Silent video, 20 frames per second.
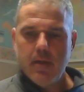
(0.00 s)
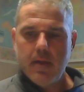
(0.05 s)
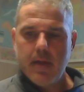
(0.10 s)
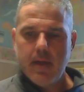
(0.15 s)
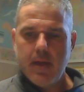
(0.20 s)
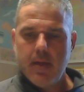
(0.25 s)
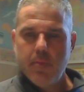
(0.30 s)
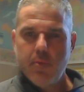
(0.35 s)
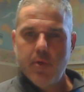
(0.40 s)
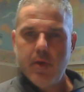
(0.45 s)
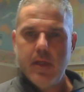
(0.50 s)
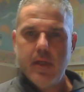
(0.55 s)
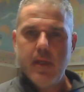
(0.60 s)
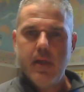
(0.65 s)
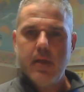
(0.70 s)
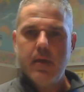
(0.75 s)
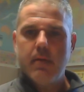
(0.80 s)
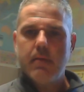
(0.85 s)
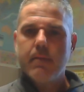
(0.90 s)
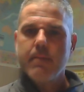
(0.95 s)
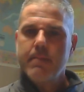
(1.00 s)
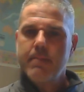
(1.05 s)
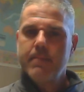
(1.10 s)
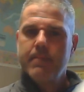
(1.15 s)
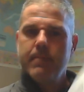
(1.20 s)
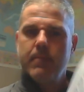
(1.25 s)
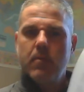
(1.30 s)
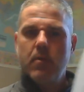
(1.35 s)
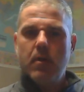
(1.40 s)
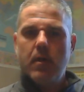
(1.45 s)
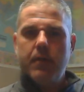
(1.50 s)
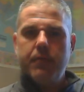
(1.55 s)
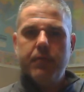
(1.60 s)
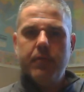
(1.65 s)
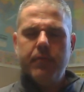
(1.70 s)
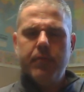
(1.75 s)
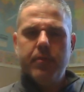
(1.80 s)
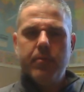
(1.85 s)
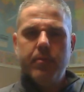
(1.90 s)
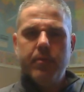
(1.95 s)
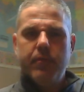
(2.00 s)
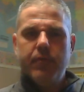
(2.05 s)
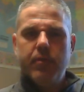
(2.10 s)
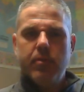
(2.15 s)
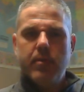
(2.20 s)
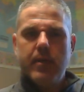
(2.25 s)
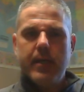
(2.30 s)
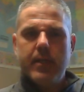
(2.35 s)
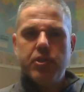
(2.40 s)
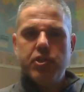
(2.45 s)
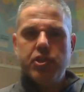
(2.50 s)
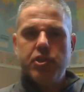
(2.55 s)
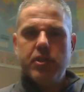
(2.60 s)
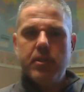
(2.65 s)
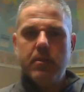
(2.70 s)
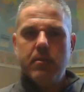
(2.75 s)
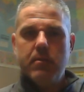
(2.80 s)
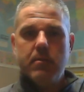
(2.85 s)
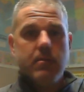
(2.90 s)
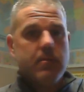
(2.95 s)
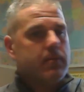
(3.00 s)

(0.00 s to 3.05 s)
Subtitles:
I am reading off of the review guide sheet,